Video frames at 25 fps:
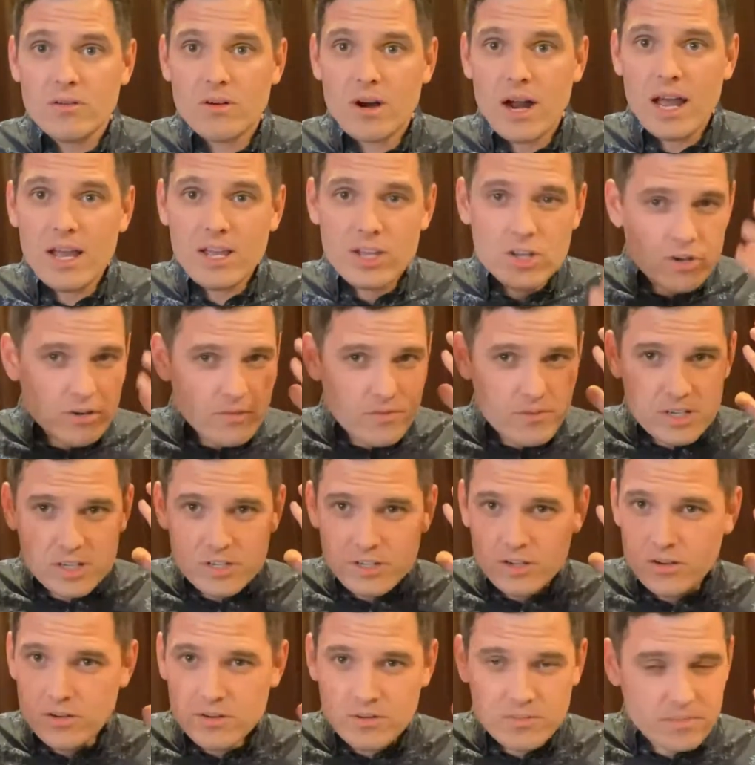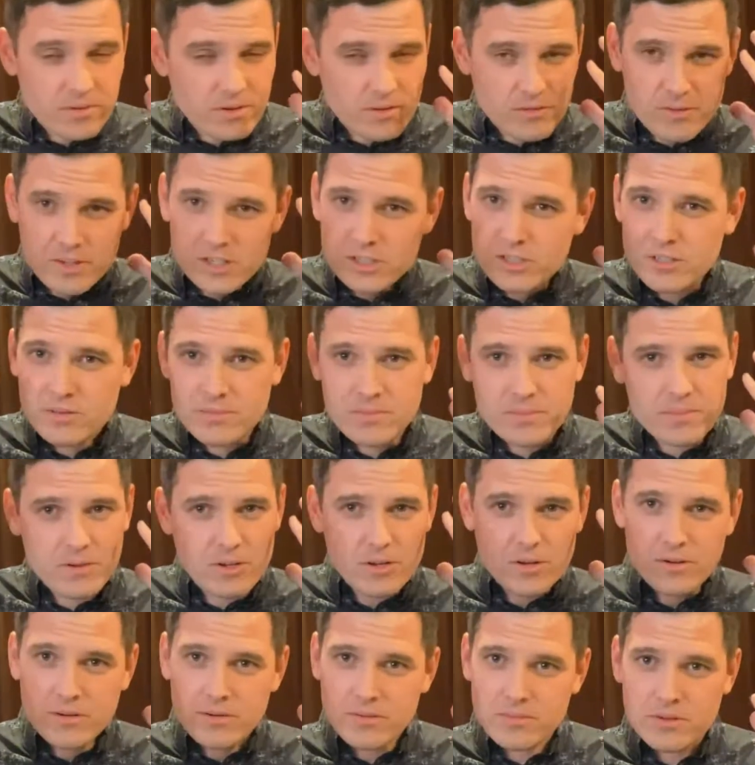right your your your vision
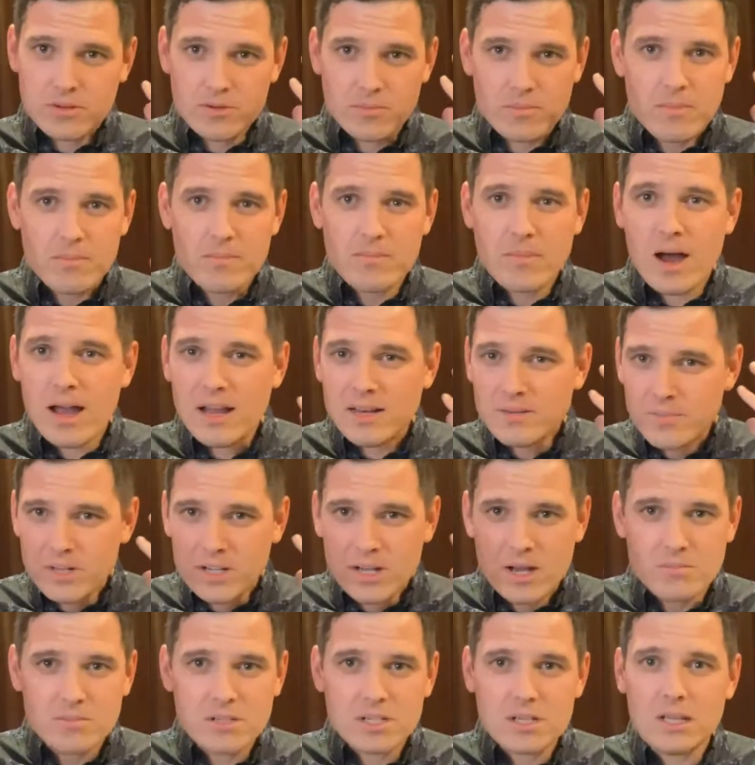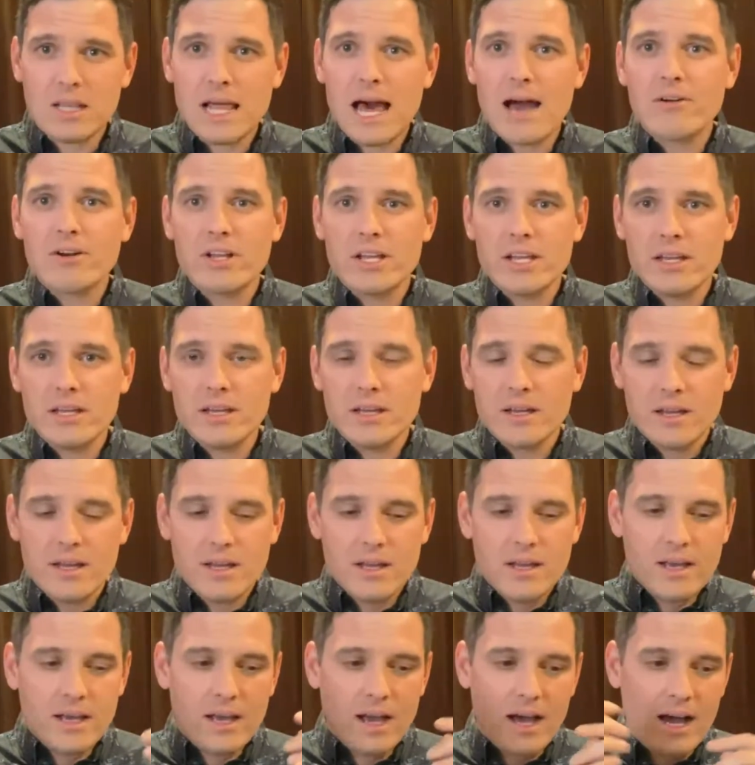your your mind becomes cloudy
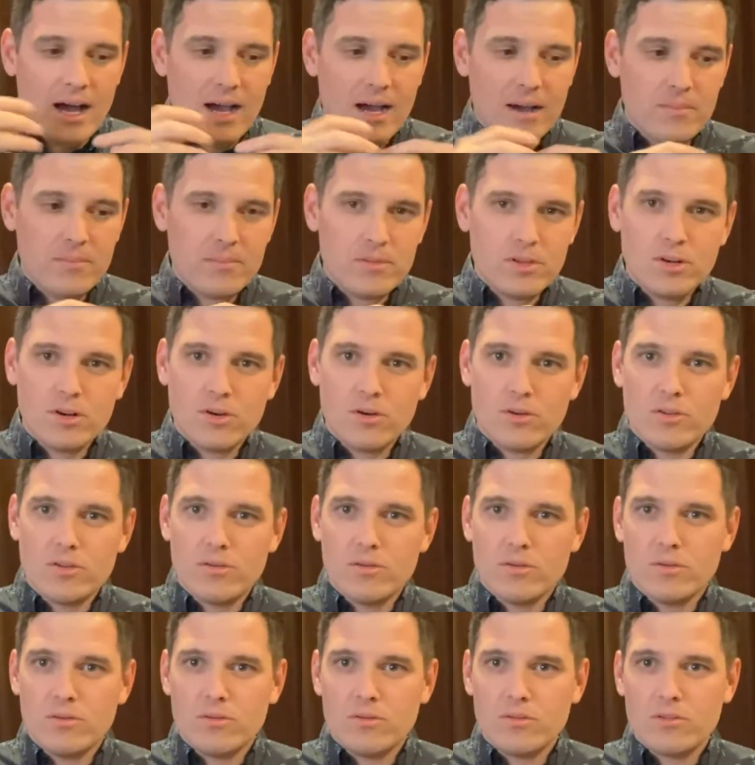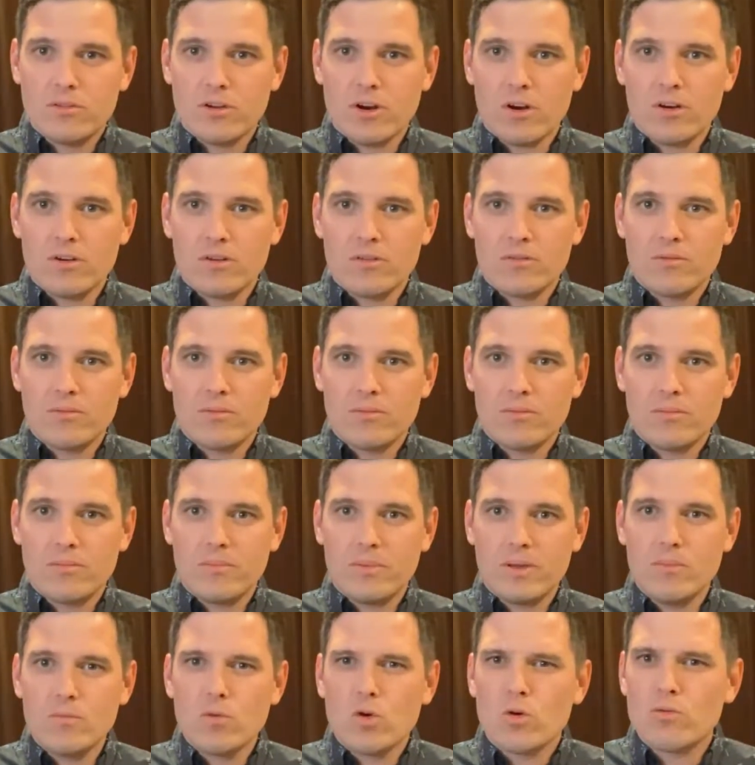um, you know, you, you start
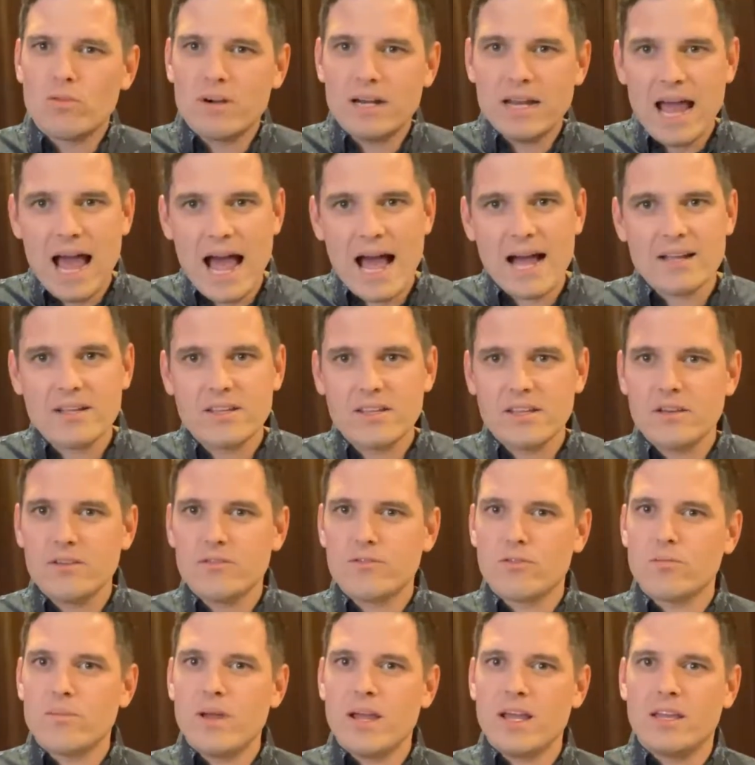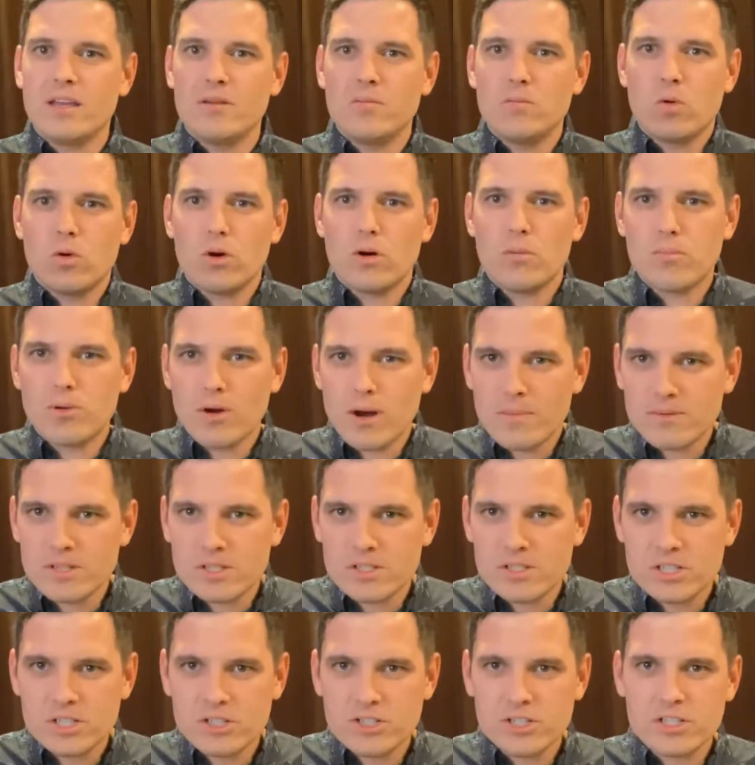being more reactive or making more abrupt
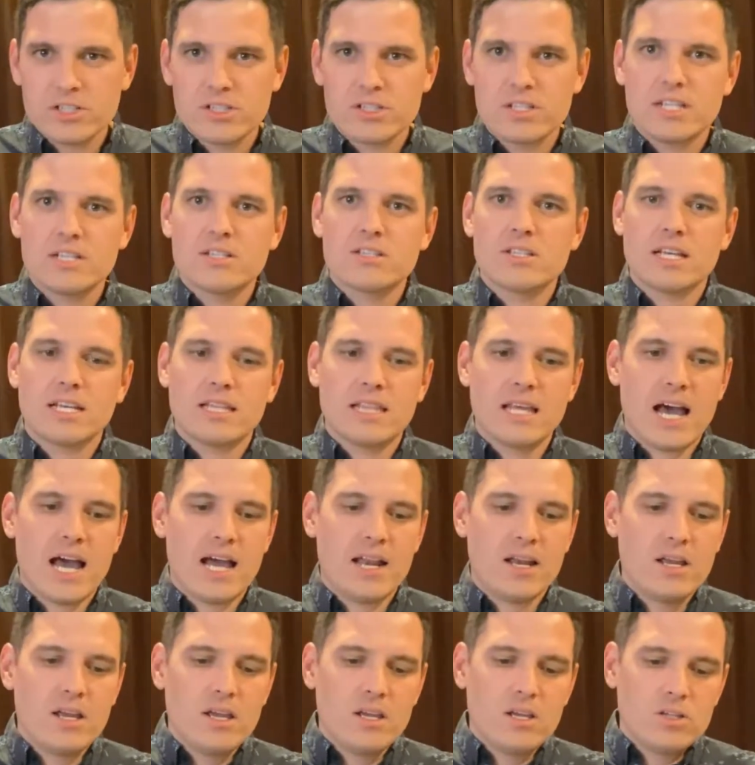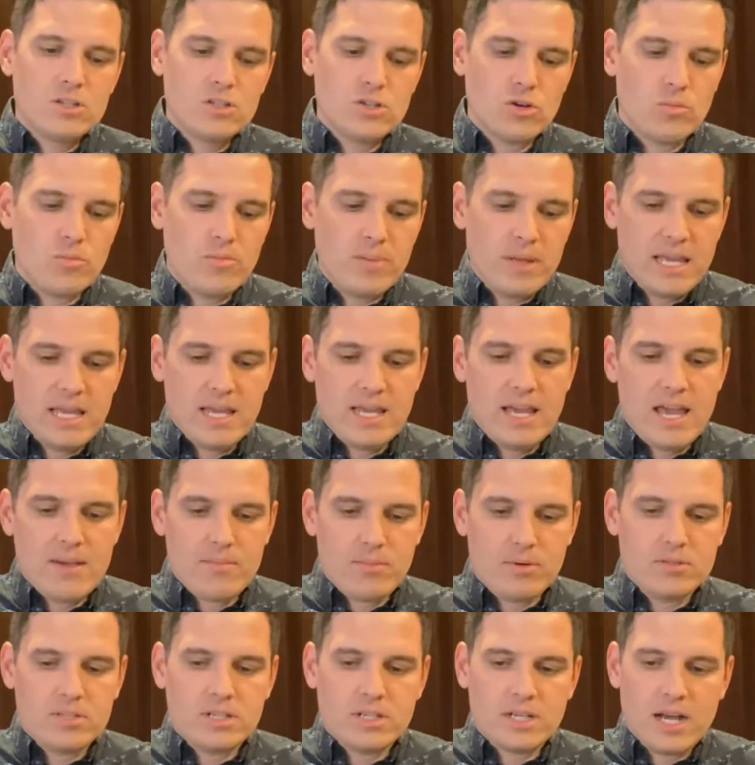decisions, things like that. So being
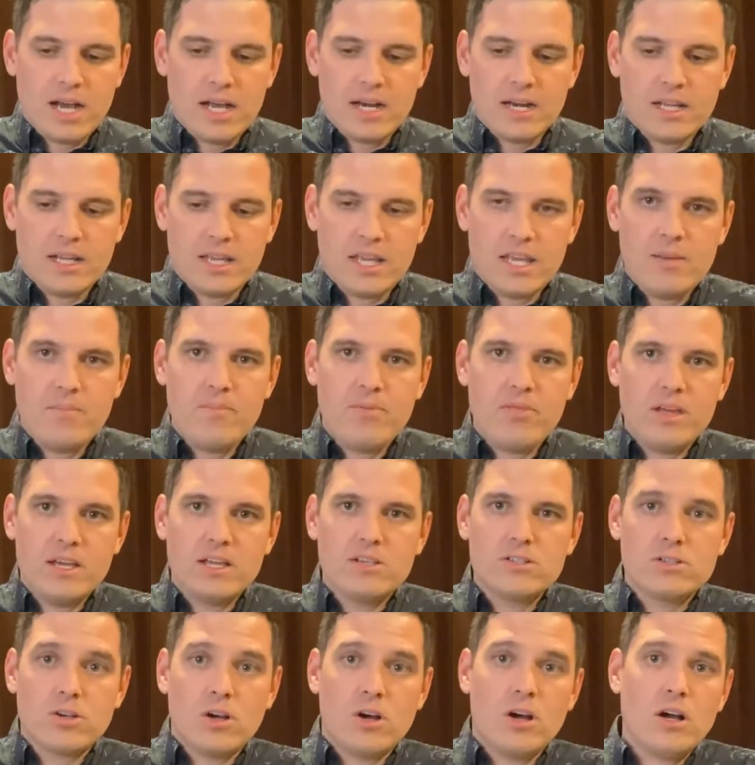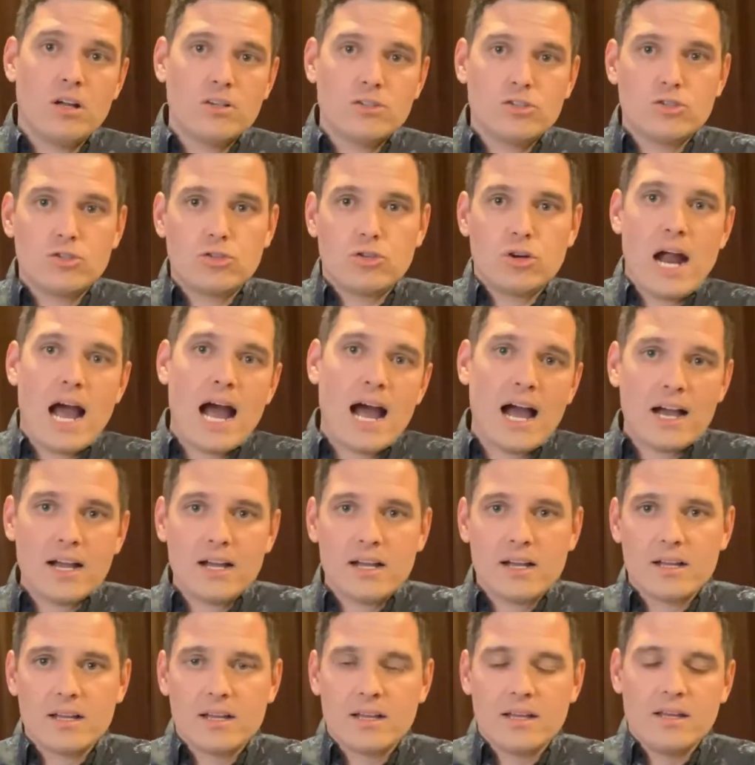able to kind of keep things on
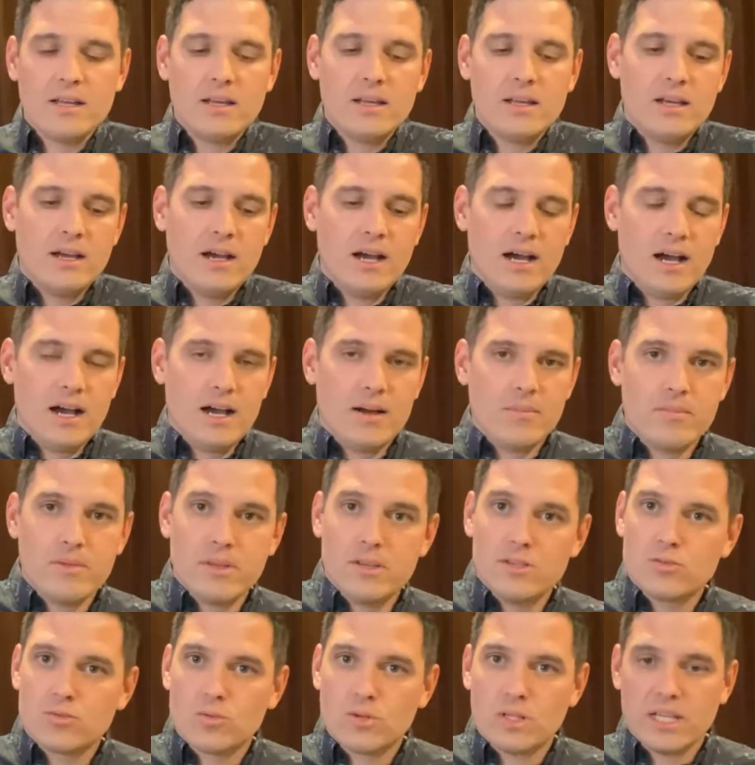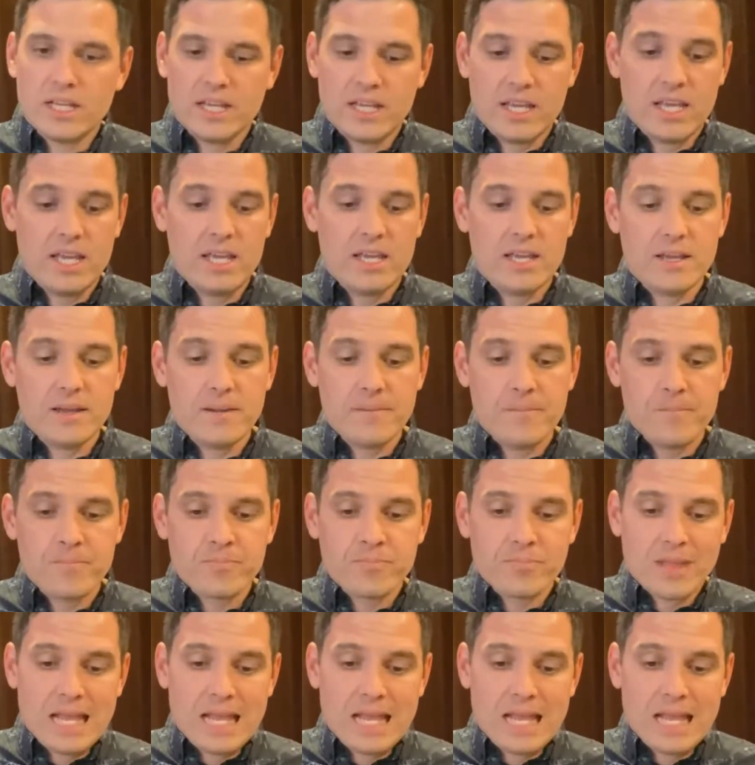track um, is really key.